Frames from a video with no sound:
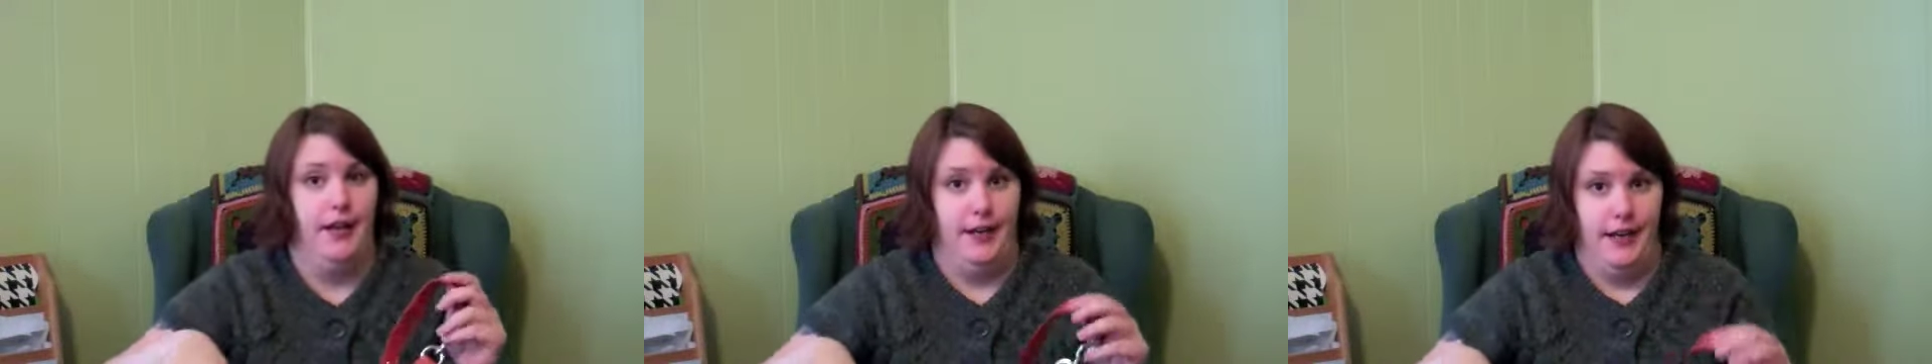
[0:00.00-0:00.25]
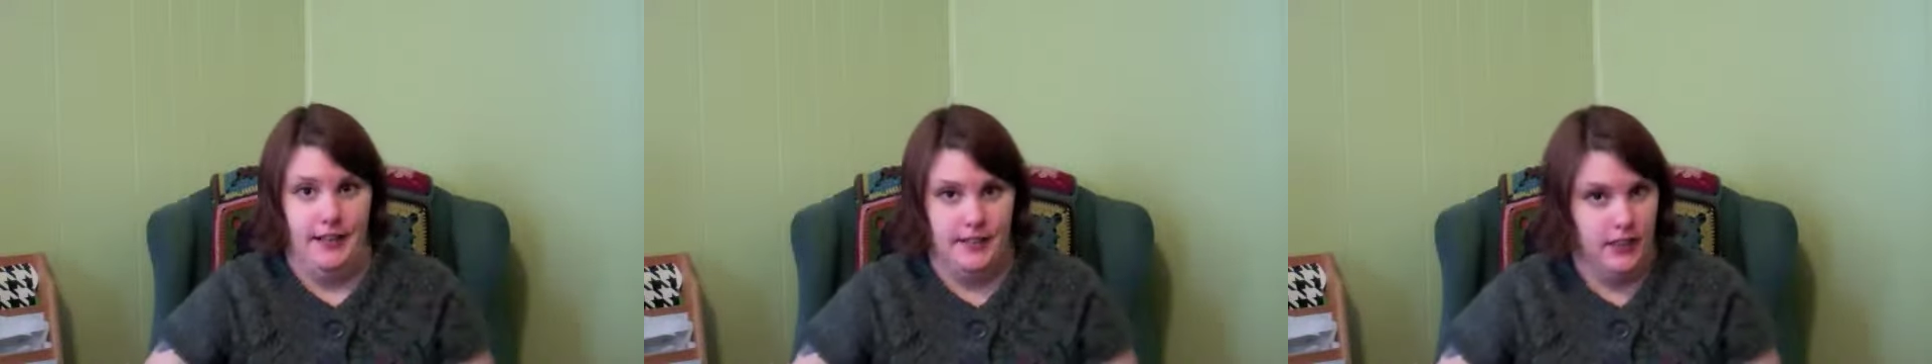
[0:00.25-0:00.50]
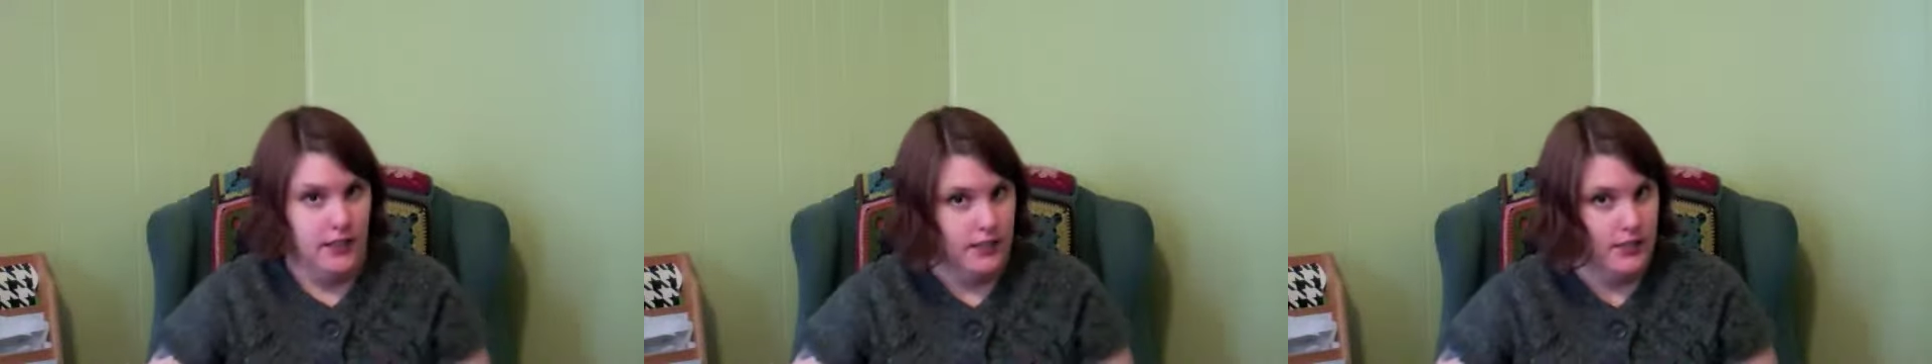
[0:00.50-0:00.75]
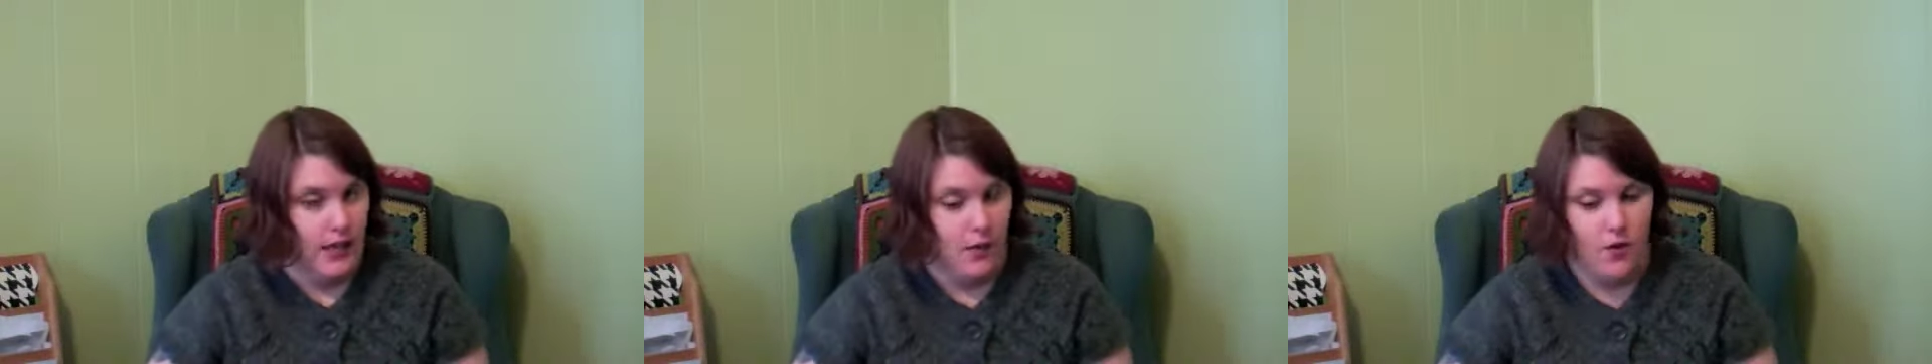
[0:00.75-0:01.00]
Not that it's
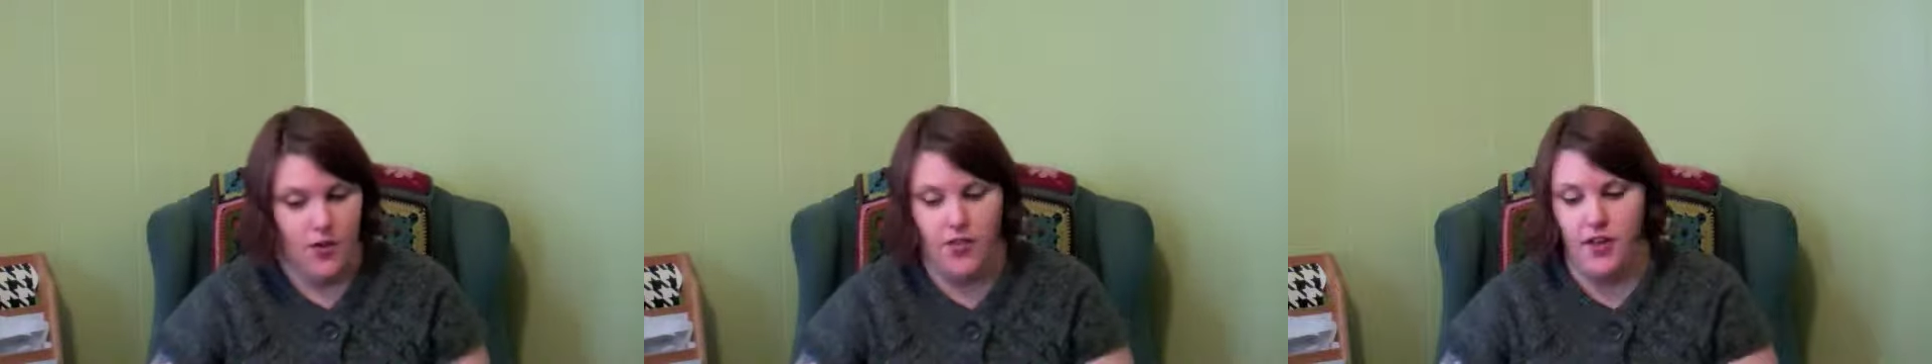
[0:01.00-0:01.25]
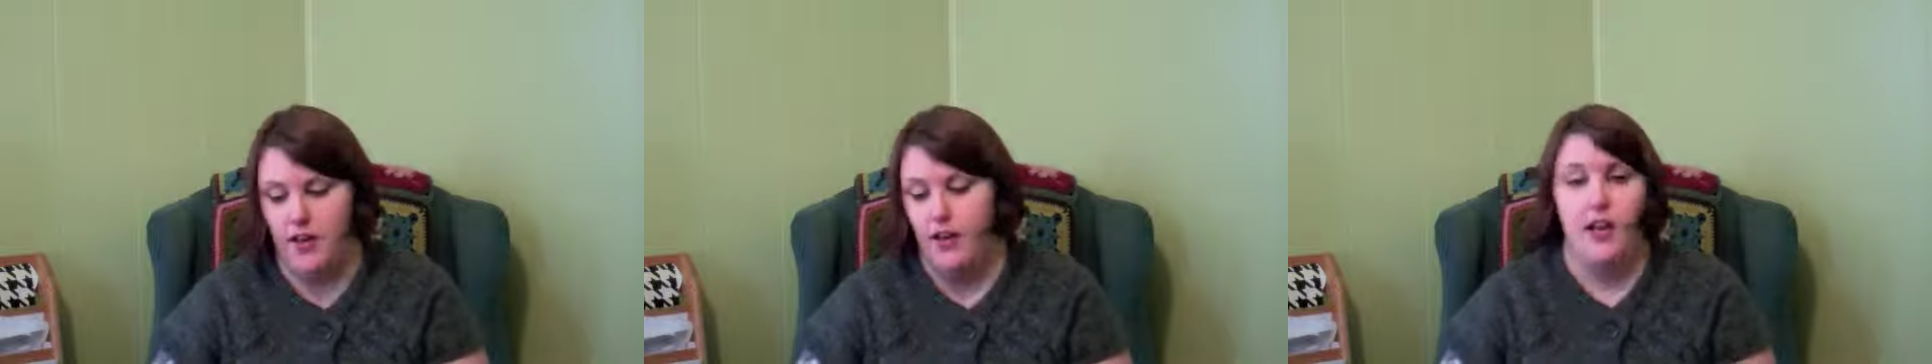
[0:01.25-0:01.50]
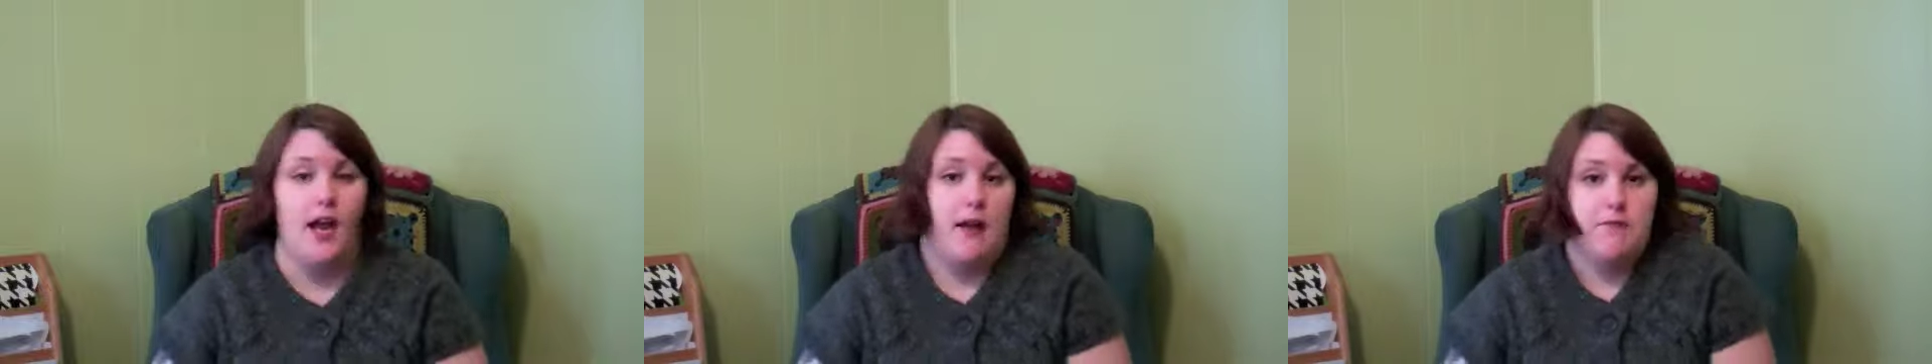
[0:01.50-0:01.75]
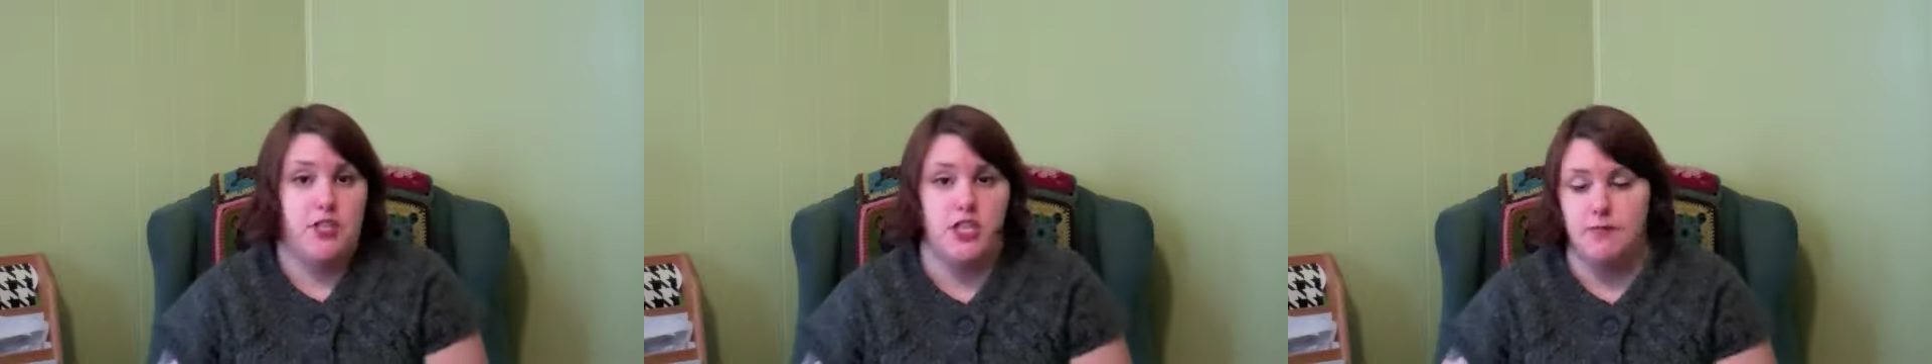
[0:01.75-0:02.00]
not worth it.
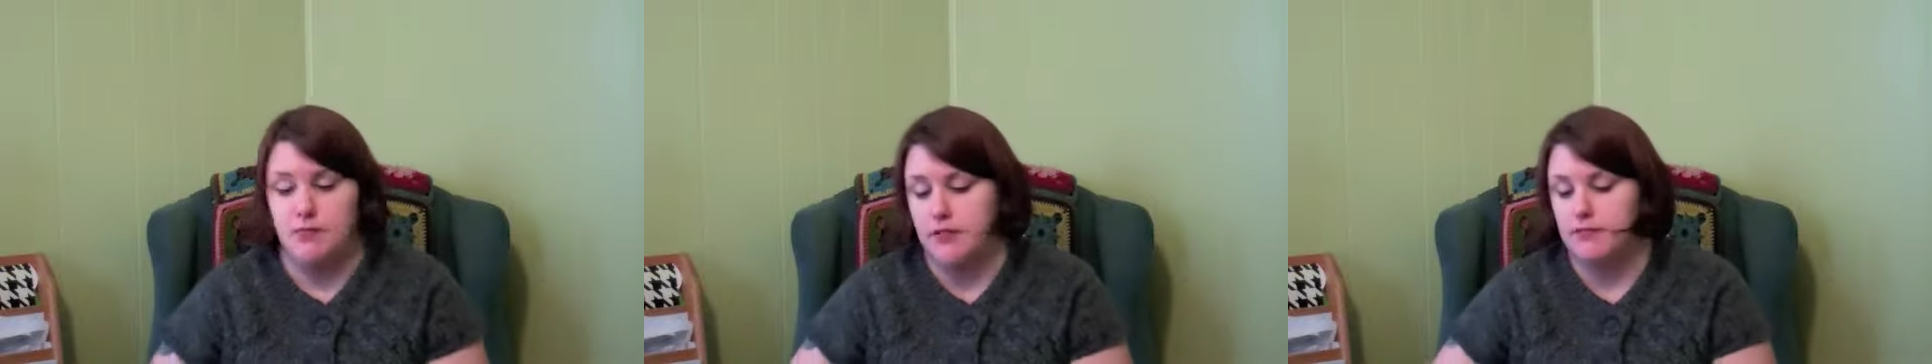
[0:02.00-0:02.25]
I'm cheap.